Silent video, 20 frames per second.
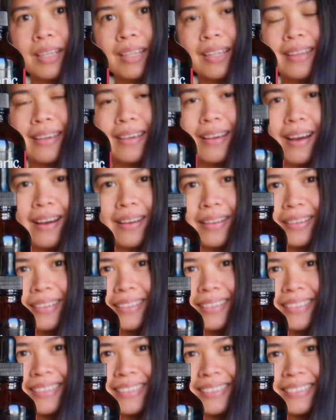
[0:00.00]
Cliganic.
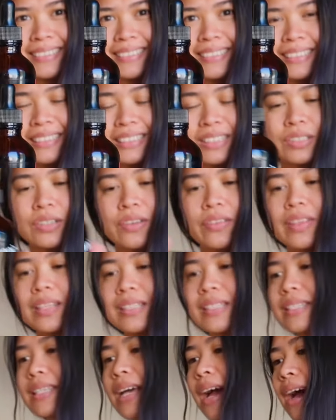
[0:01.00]
So
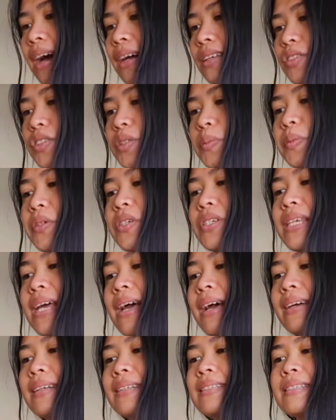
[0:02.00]
this is 100%
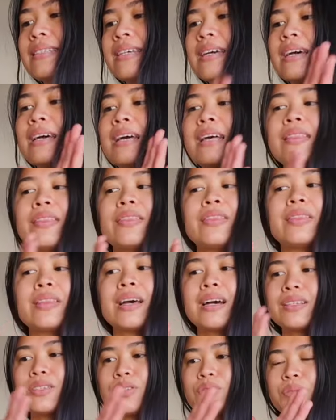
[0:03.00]

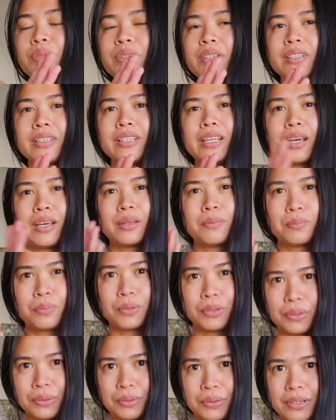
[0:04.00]
natural and
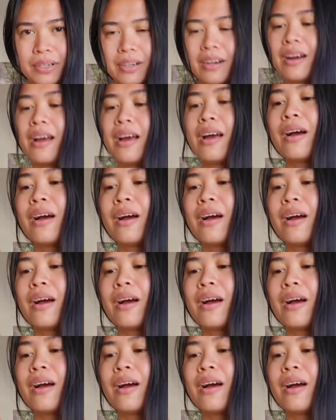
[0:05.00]
pure.